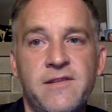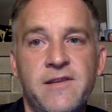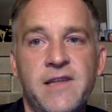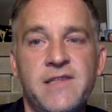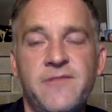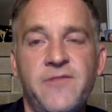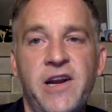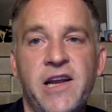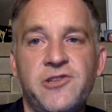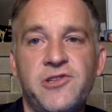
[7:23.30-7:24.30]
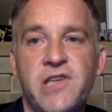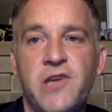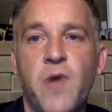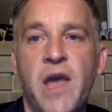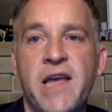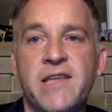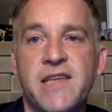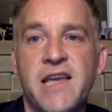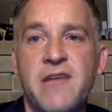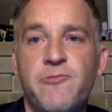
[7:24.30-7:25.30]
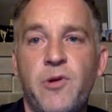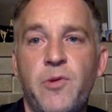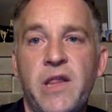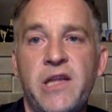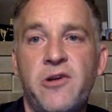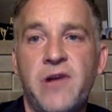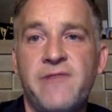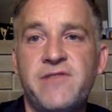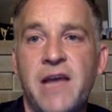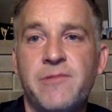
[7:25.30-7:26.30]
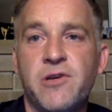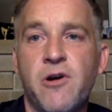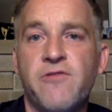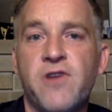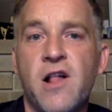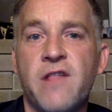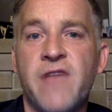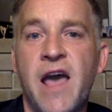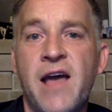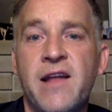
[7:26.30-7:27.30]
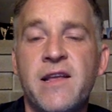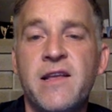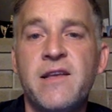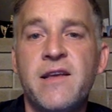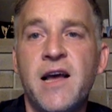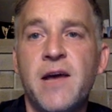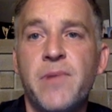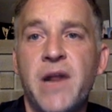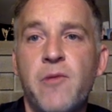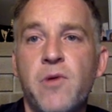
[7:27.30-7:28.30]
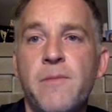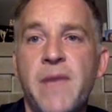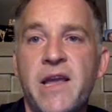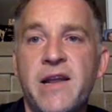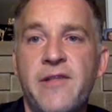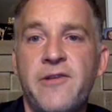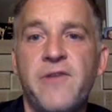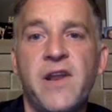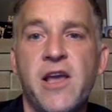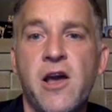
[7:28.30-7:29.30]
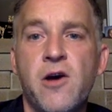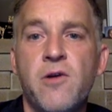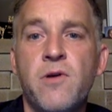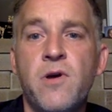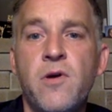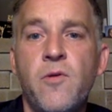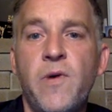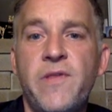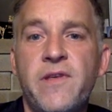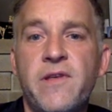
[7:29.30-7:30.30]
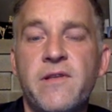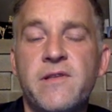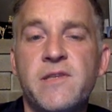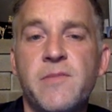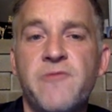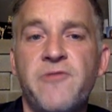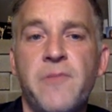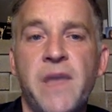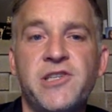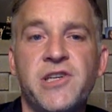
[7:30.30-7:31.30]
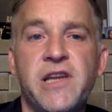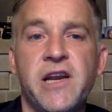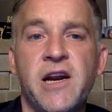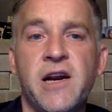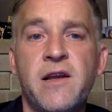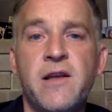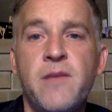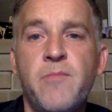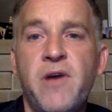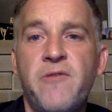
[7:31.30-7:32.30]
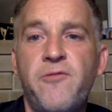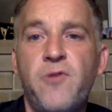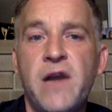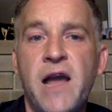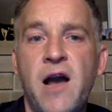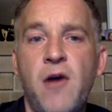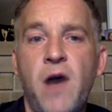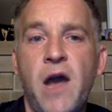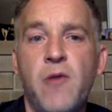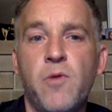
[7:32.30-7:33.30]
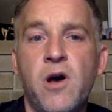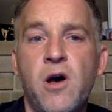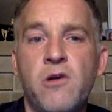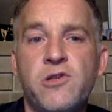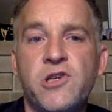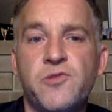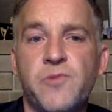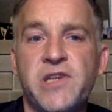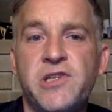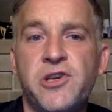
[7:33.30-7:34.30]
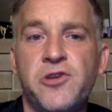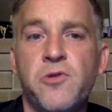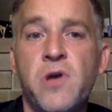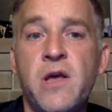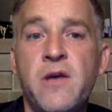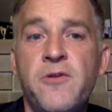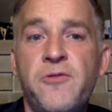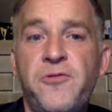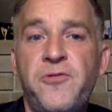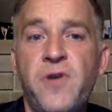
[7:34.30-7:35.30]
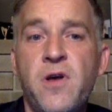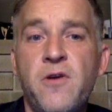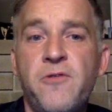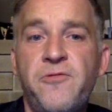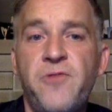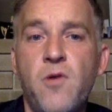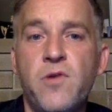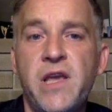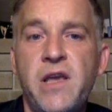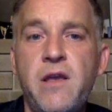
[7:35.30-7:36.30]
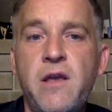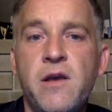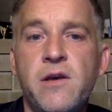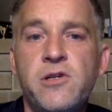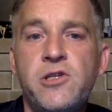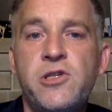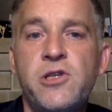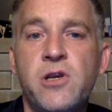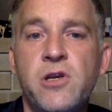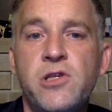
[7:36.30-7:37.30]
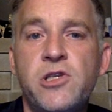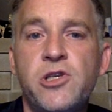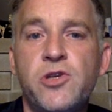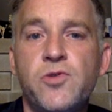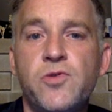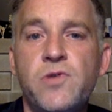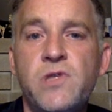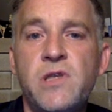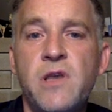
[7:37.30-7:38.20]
in some very interesting ways, and we really don't have time to go over all of that, but I will make another video with some information here. But for now, I will just read to you phony, shoes,